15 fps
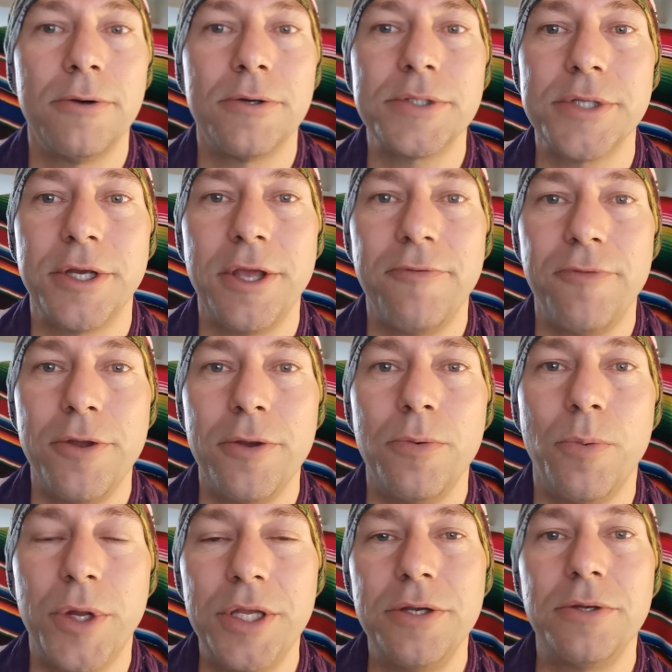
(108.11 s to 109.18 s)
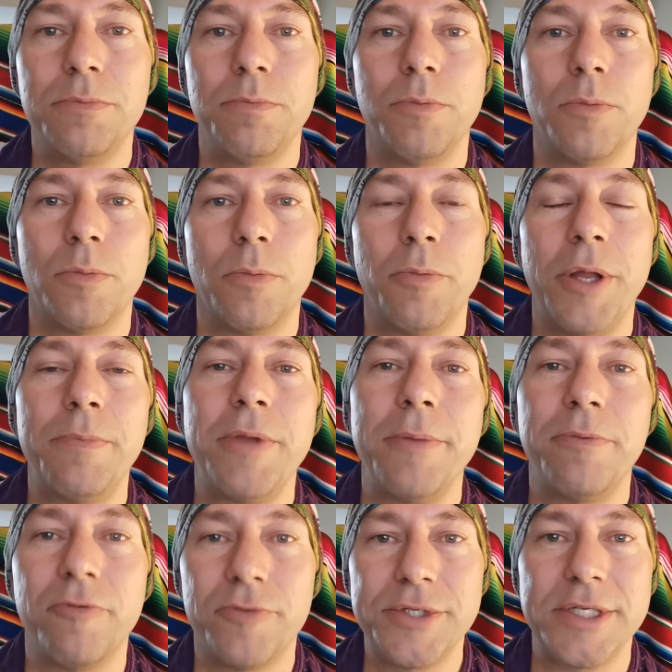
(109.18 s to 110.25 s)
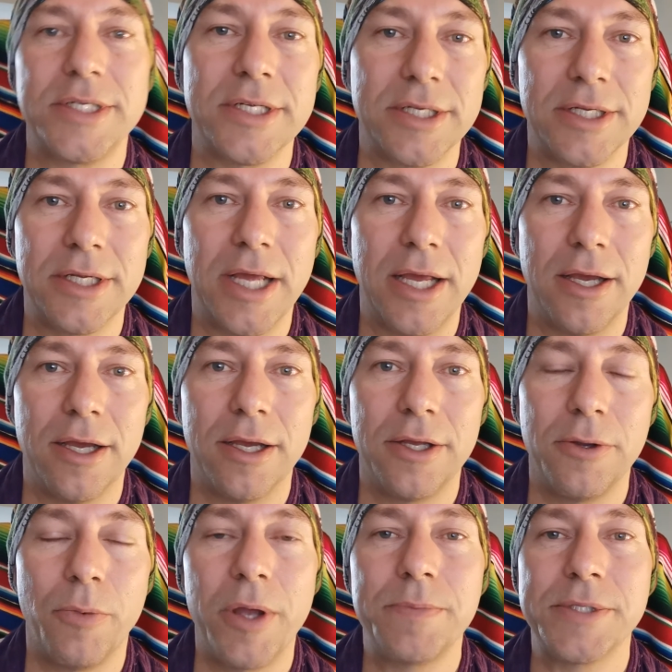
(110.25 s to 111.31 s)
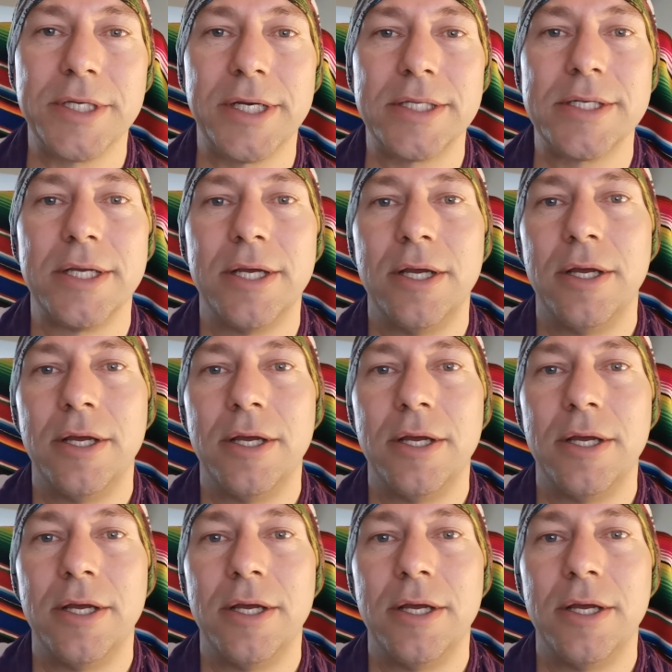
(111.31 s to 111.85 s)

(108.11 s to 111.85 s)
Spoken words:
Also, when people visit your website,